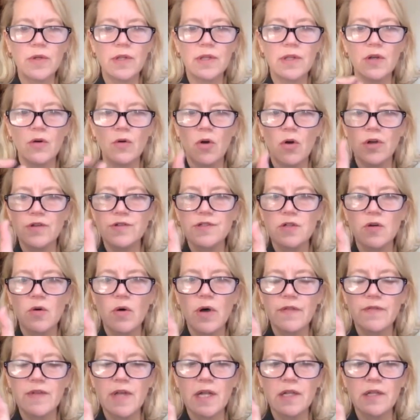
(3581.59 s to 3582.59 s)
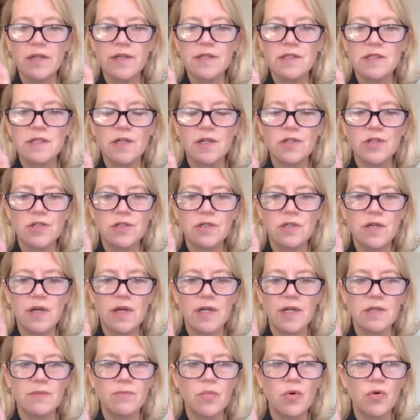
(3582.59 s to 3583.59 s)
And they were also on that list. I,
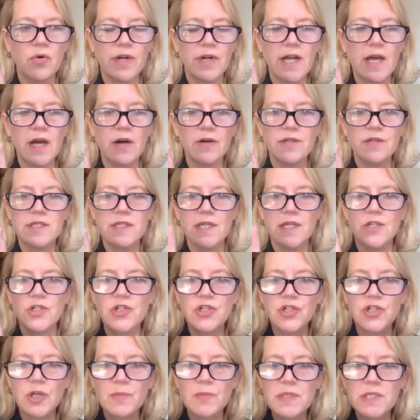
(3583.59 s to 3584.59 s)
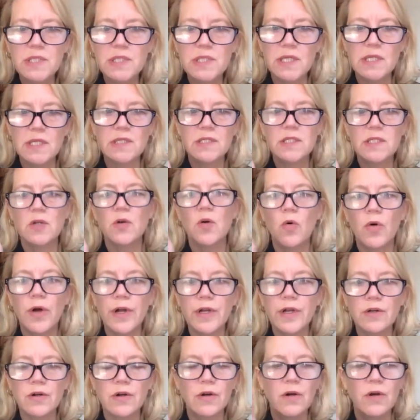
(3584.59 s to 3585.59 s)
I didn't point out, it said gypsies,
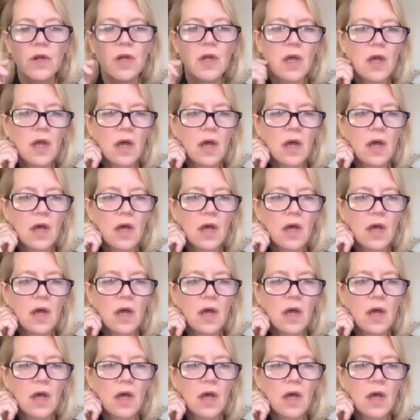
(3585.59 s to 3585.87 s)
Zigeuner.